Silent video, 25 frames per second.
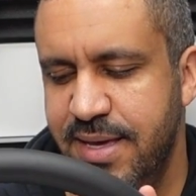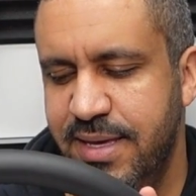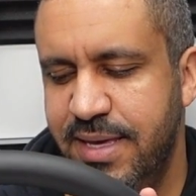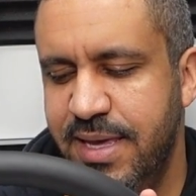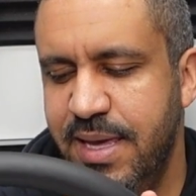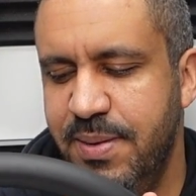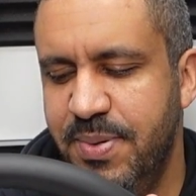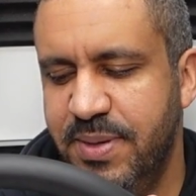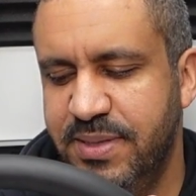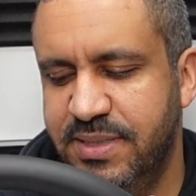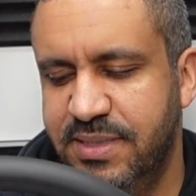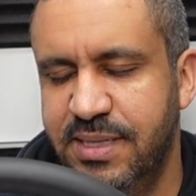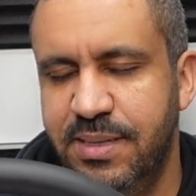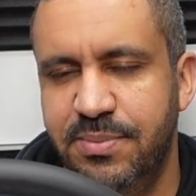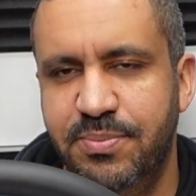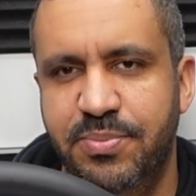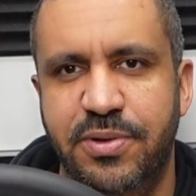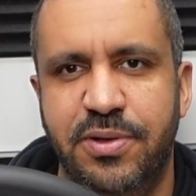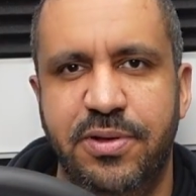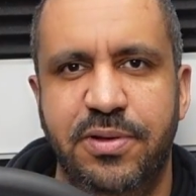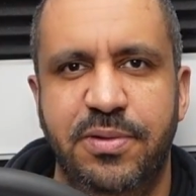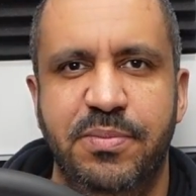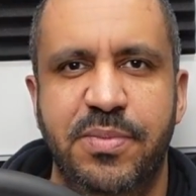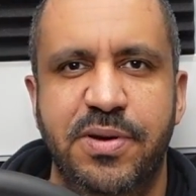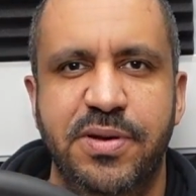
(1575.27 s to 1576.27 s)
Keep it
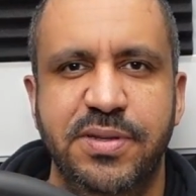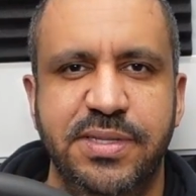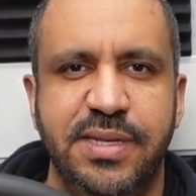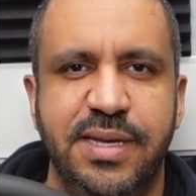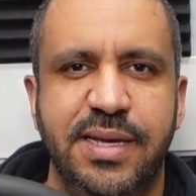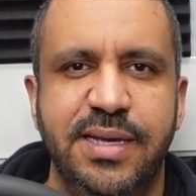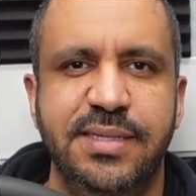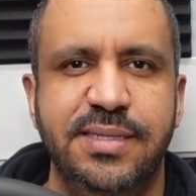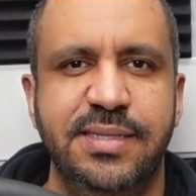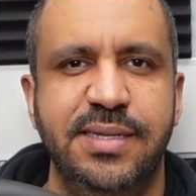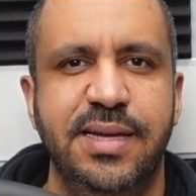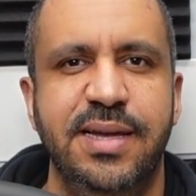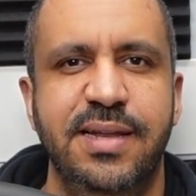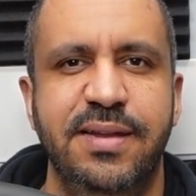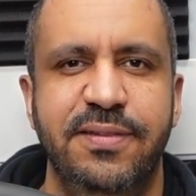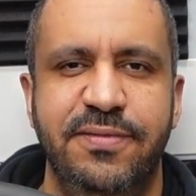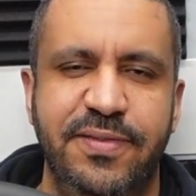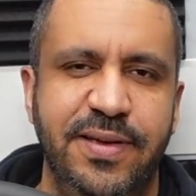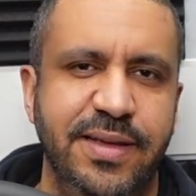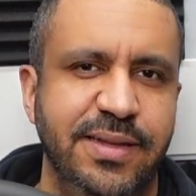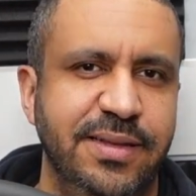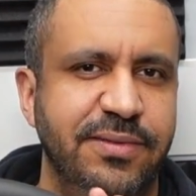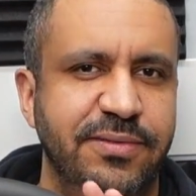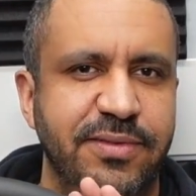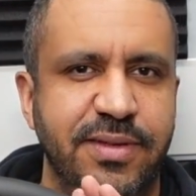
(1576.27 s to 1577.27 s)
simple. Moza has done
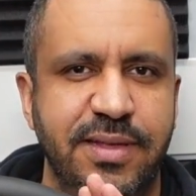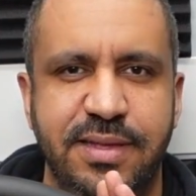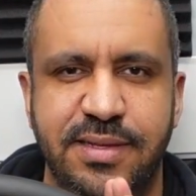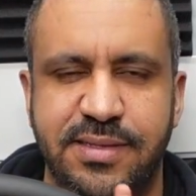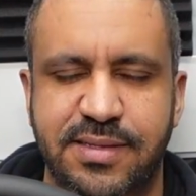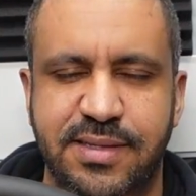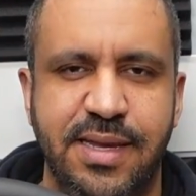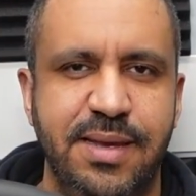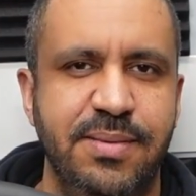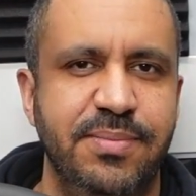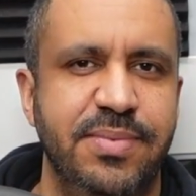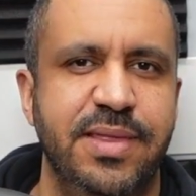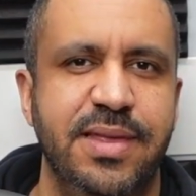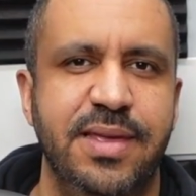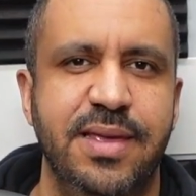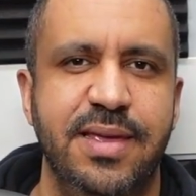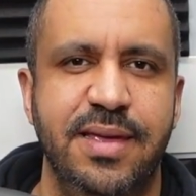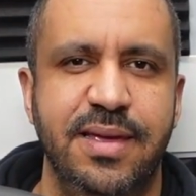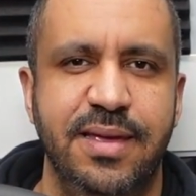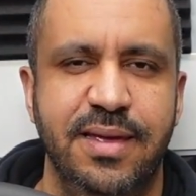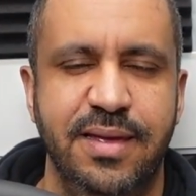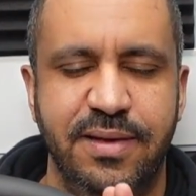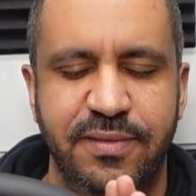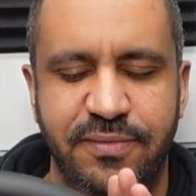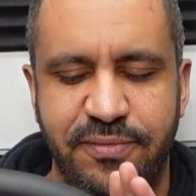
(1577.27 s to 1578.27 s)
effectively the same
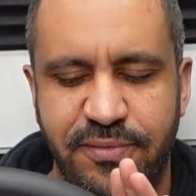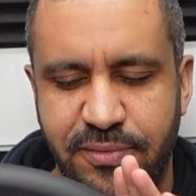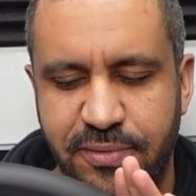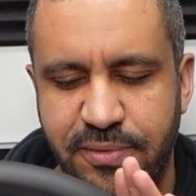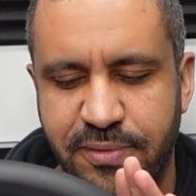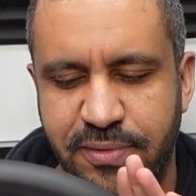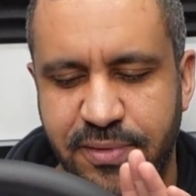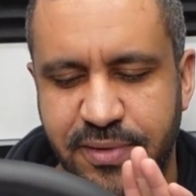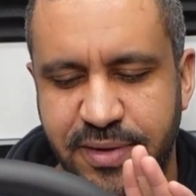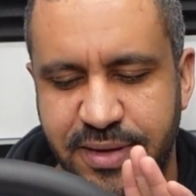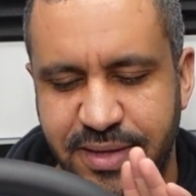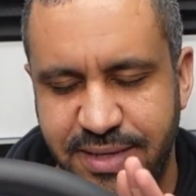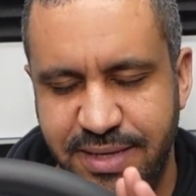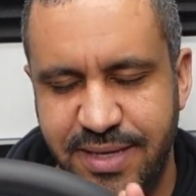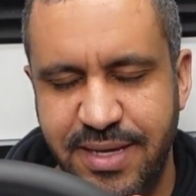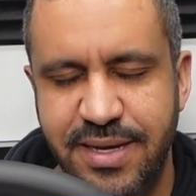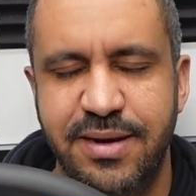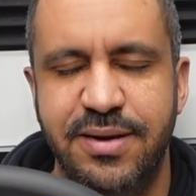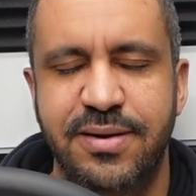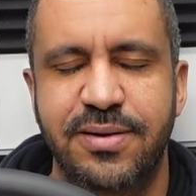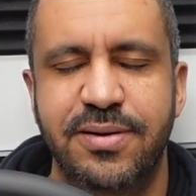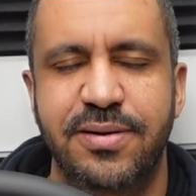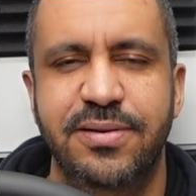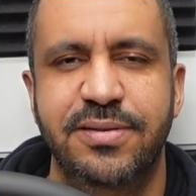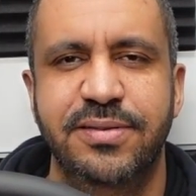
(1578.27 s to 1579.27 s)
thing for
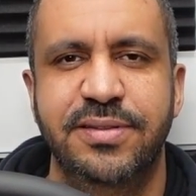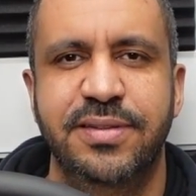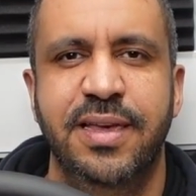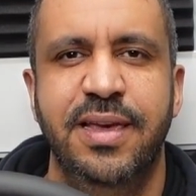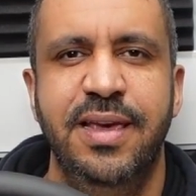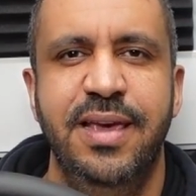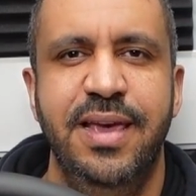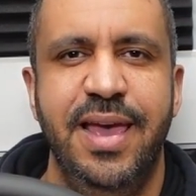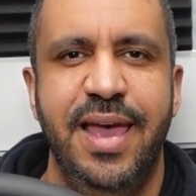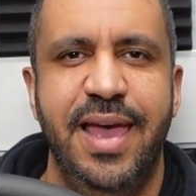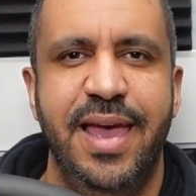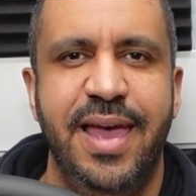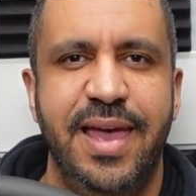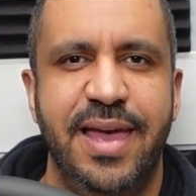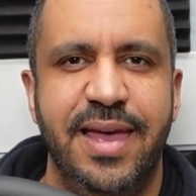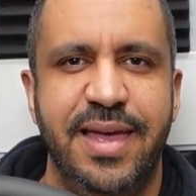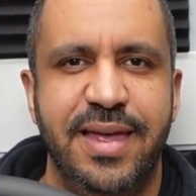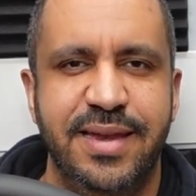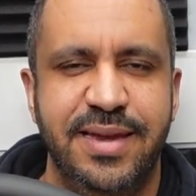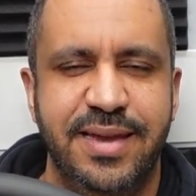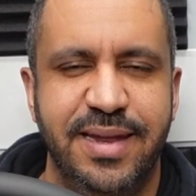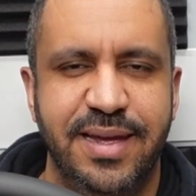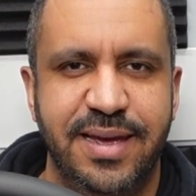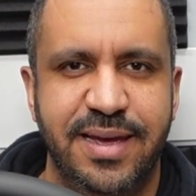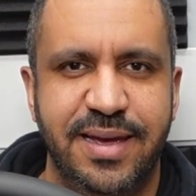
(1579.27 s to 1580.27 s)
years.
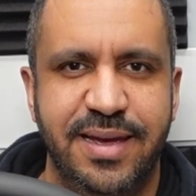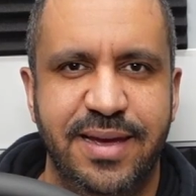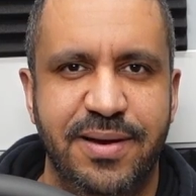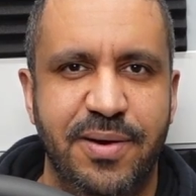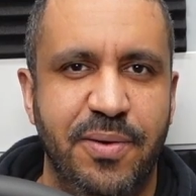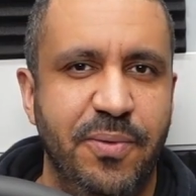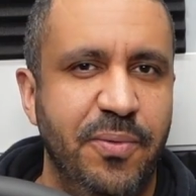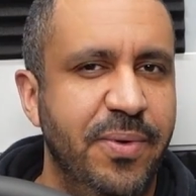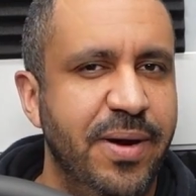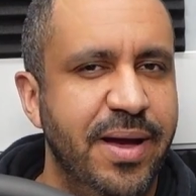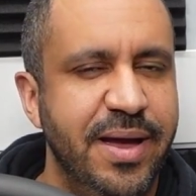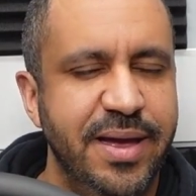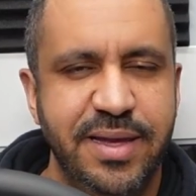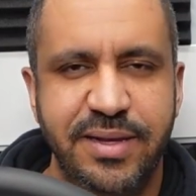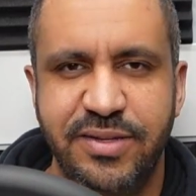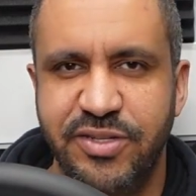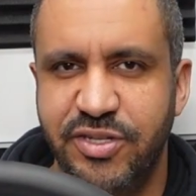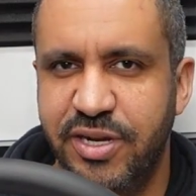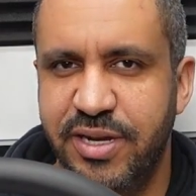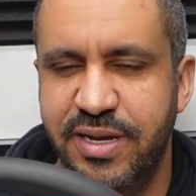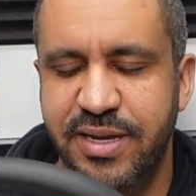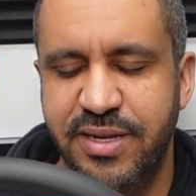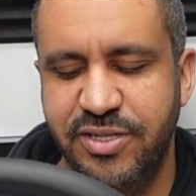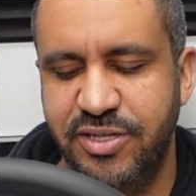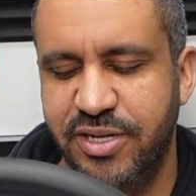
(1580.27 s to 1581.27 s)
And why
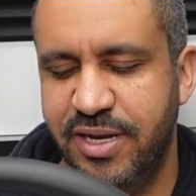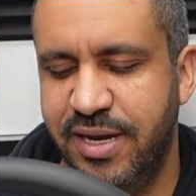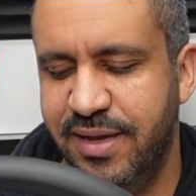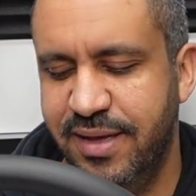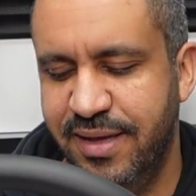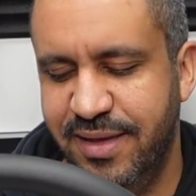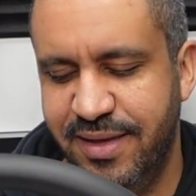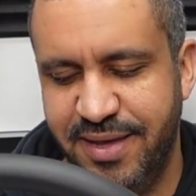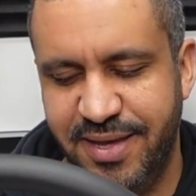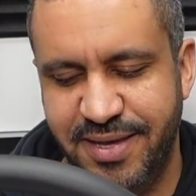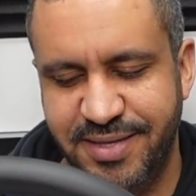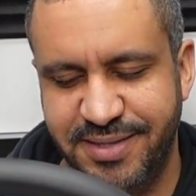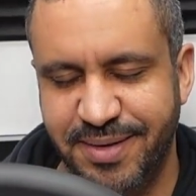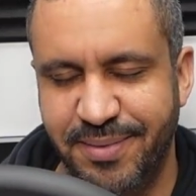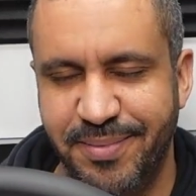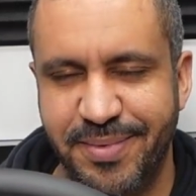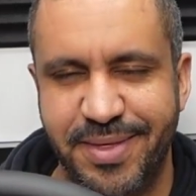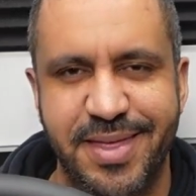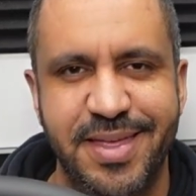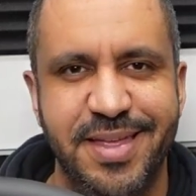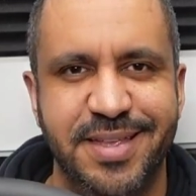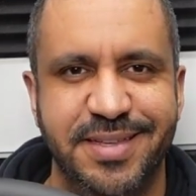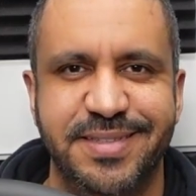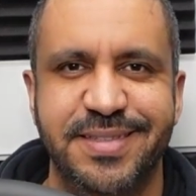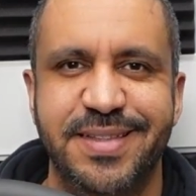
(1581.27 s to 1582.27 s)
change
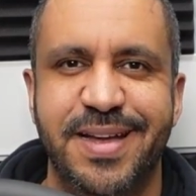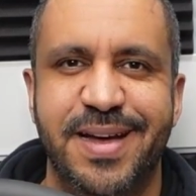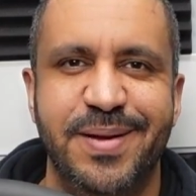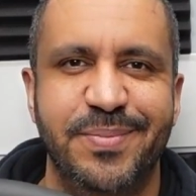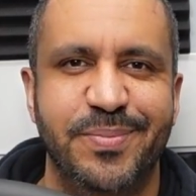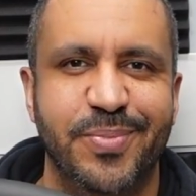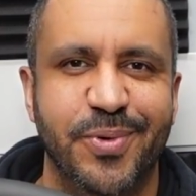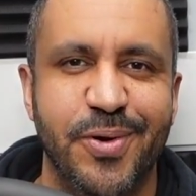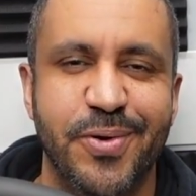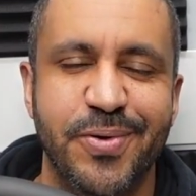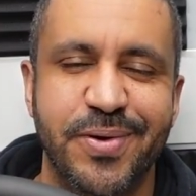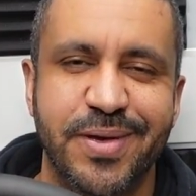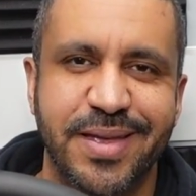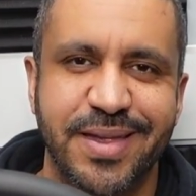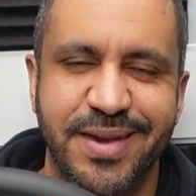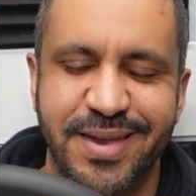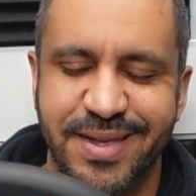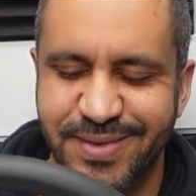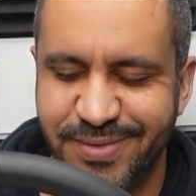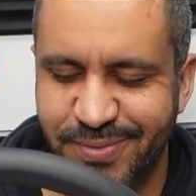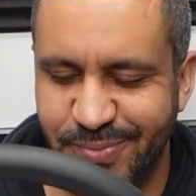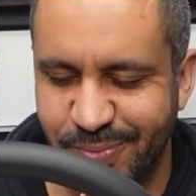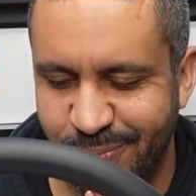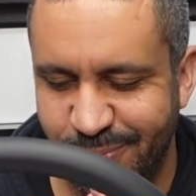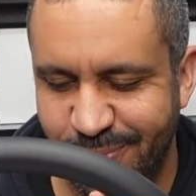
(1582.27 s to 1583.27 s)
something that's not broken?
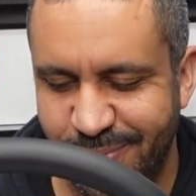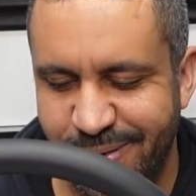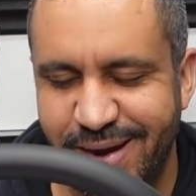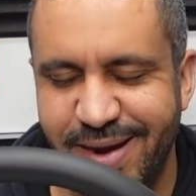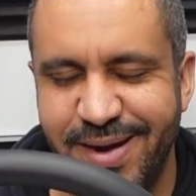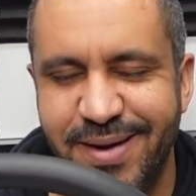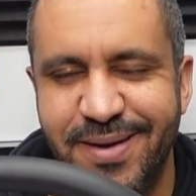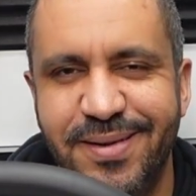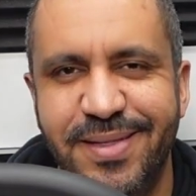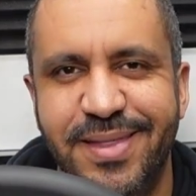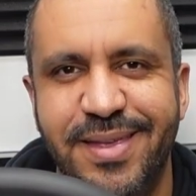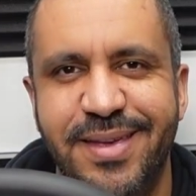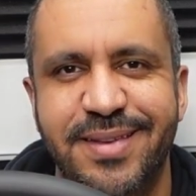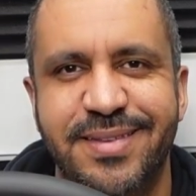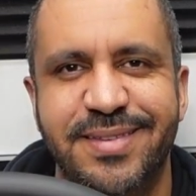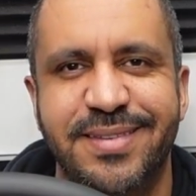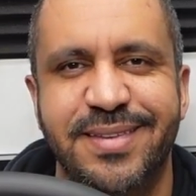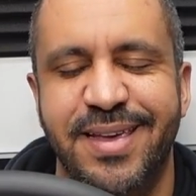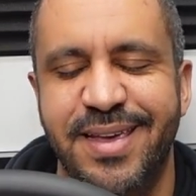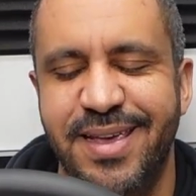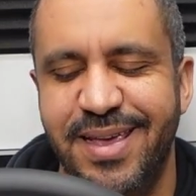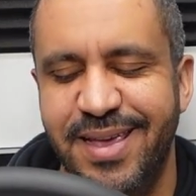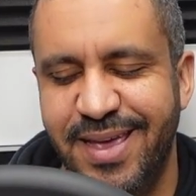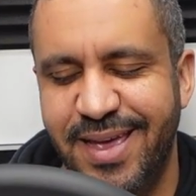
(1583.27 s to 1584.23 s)
It's wireless.